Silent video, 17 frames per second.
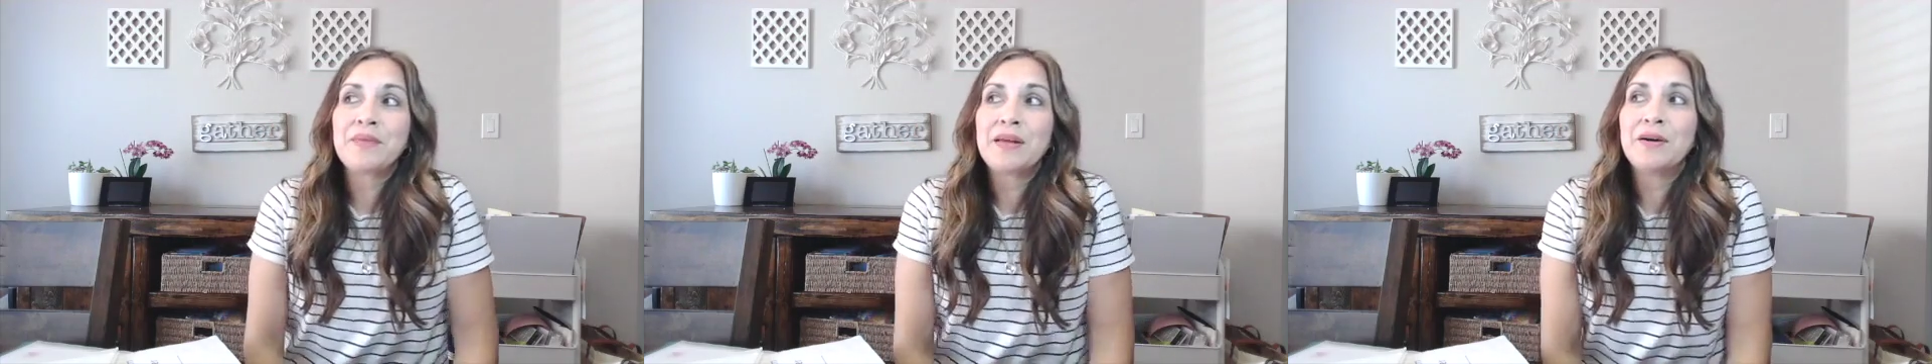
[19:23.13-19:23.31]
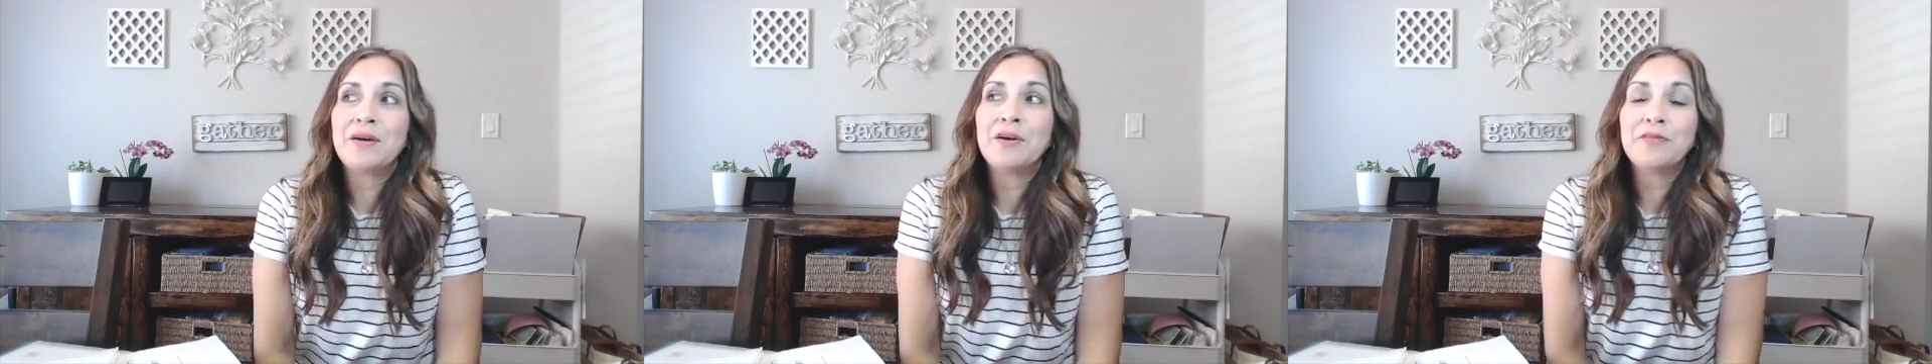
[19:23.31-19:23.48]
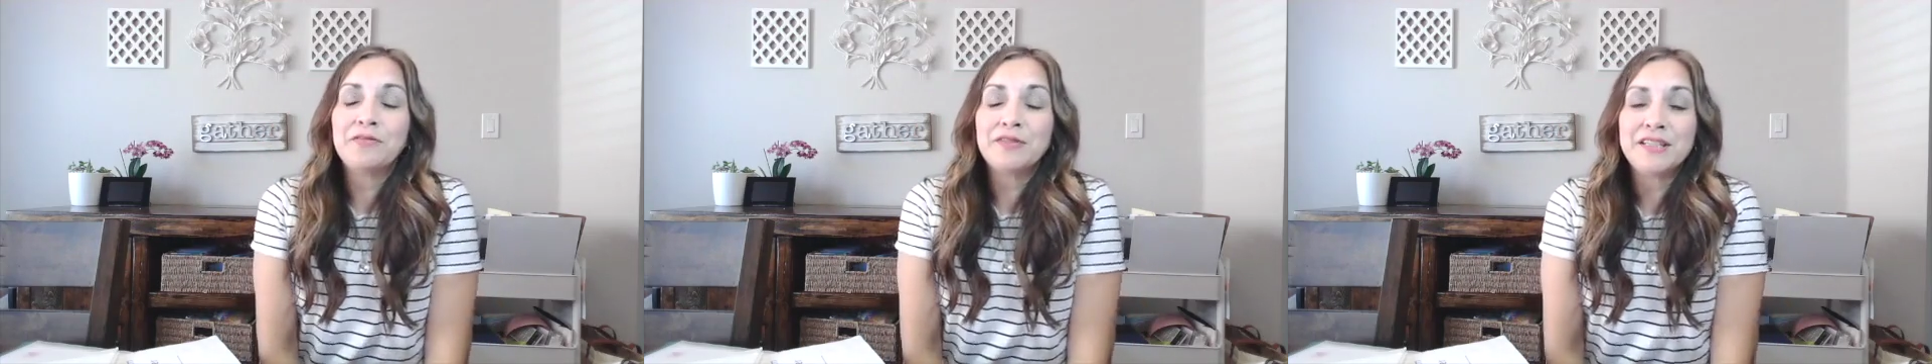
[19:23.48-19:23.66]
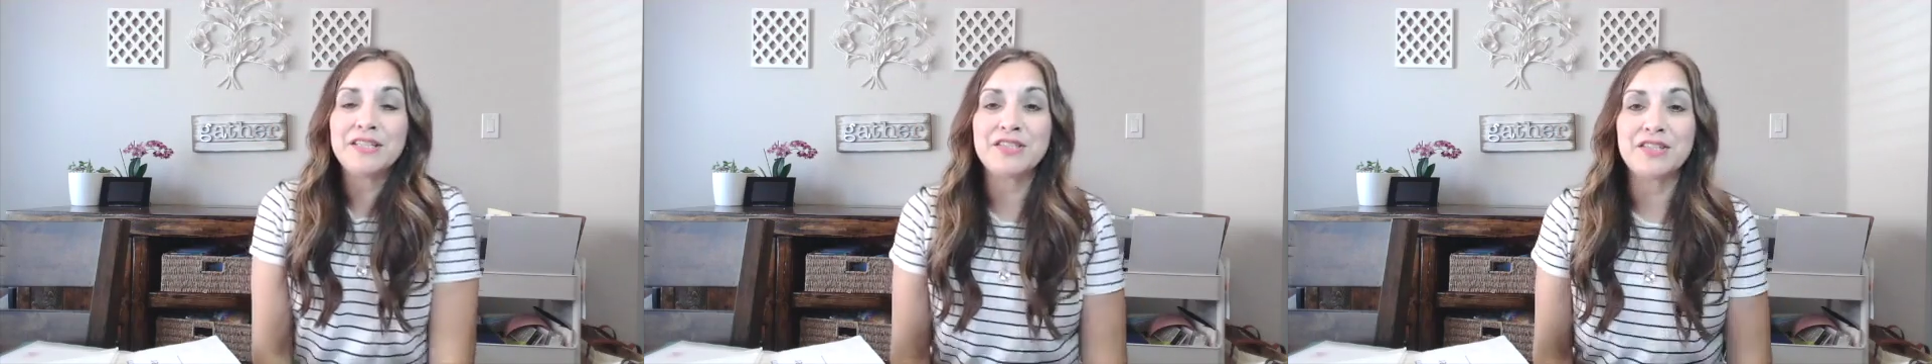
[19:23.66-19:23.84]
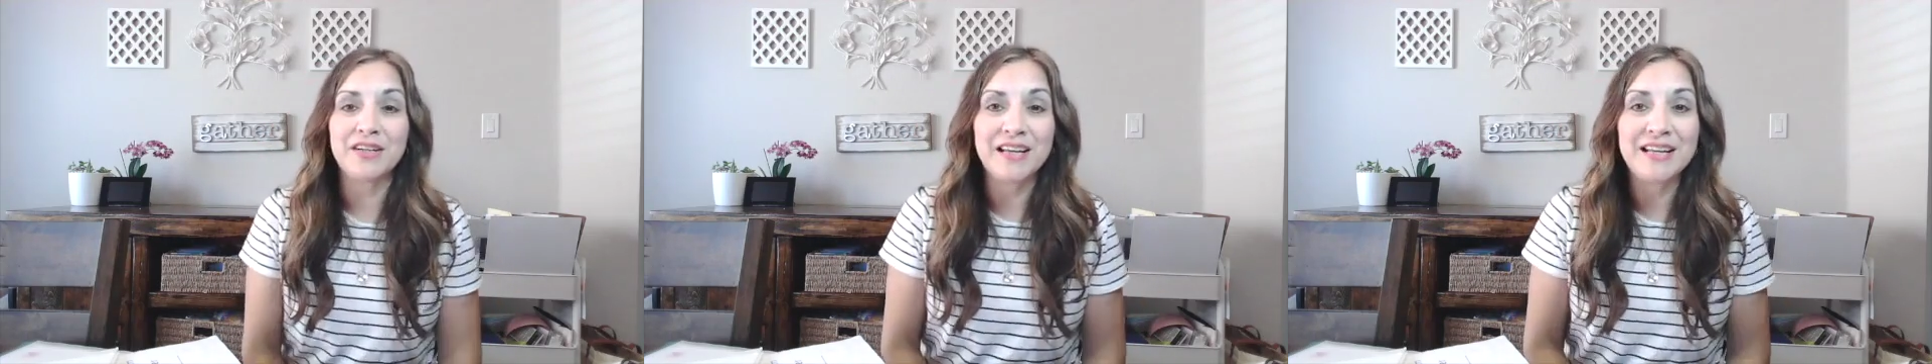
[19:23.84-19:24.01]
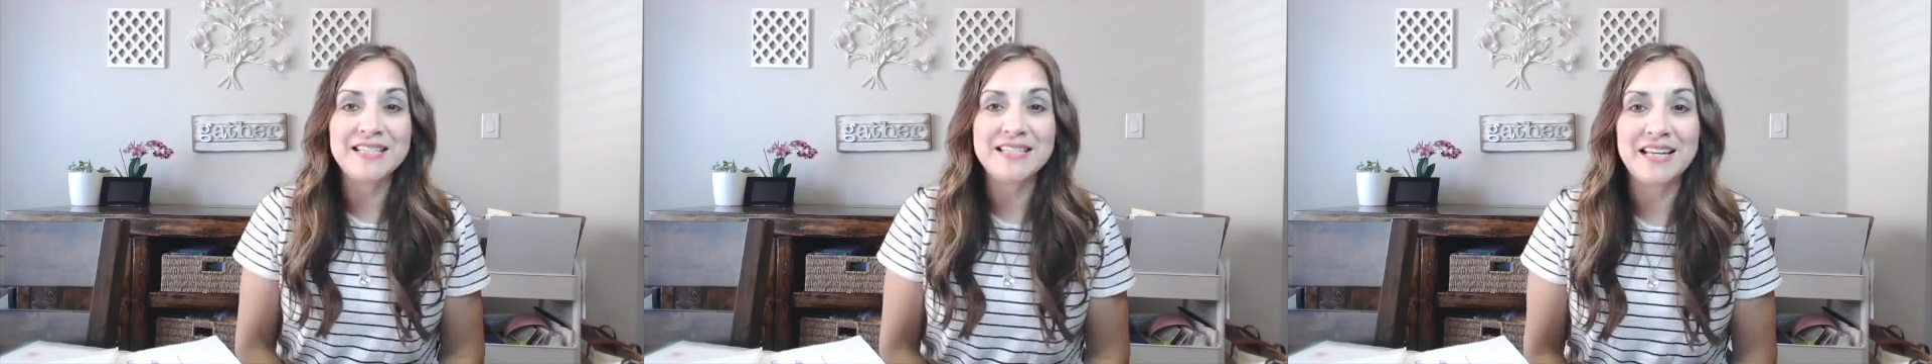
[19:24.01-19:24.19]
hopefully
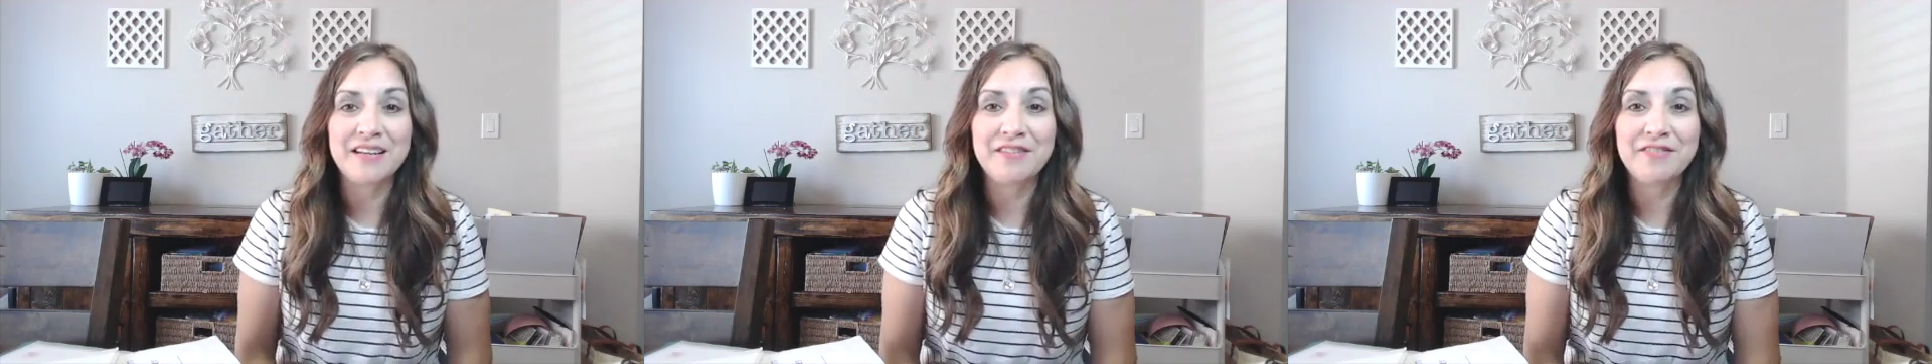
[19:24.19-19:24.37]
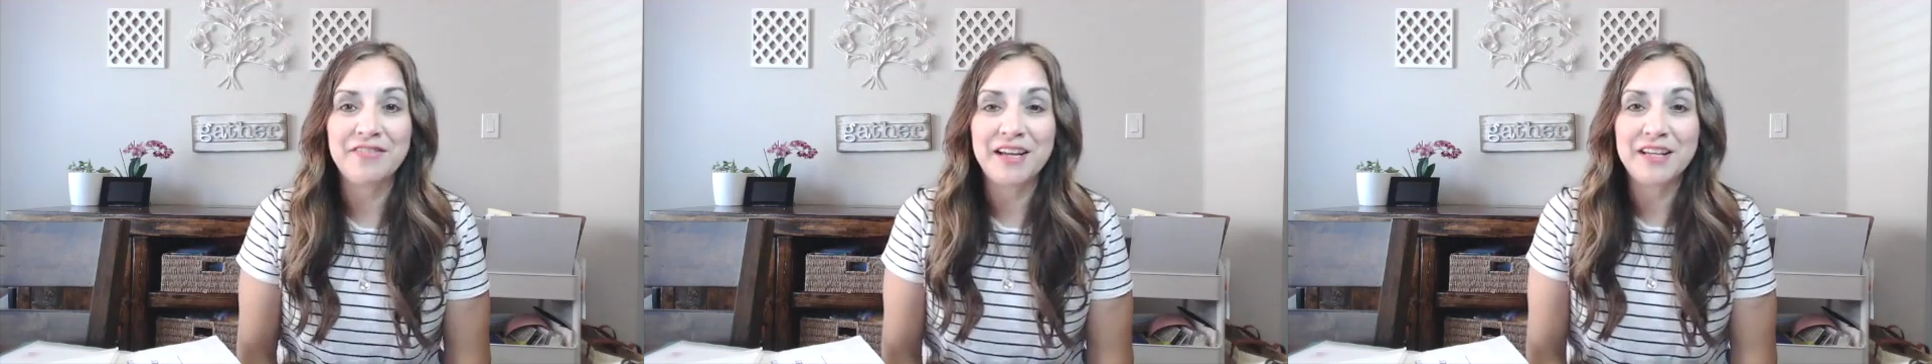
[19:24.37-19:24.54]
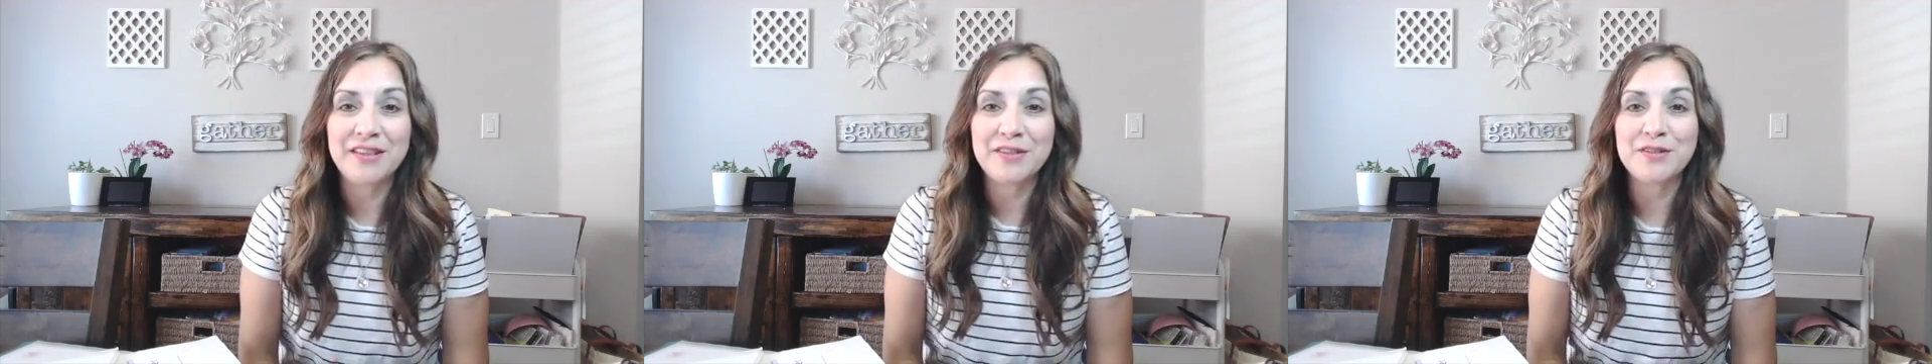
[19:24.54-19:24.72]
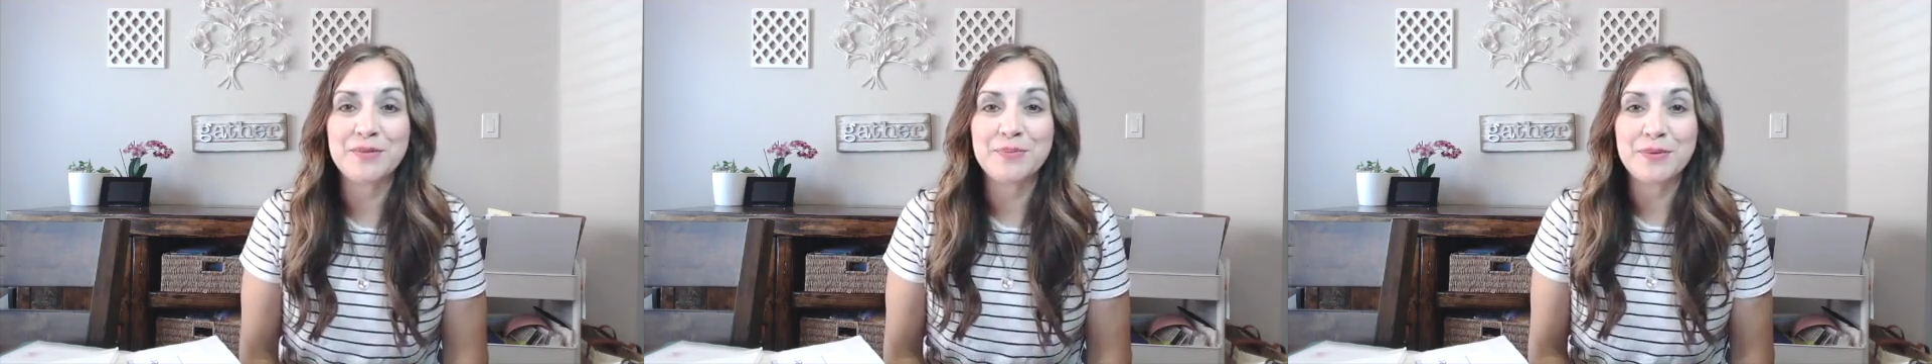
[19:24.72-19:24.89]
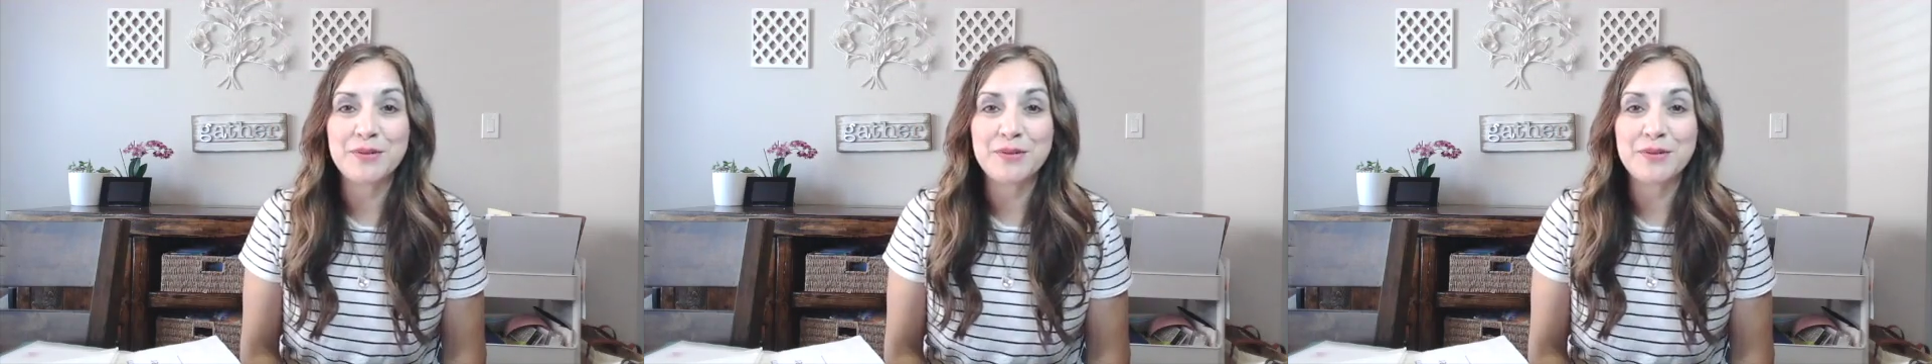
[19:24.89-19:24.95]
start identifying those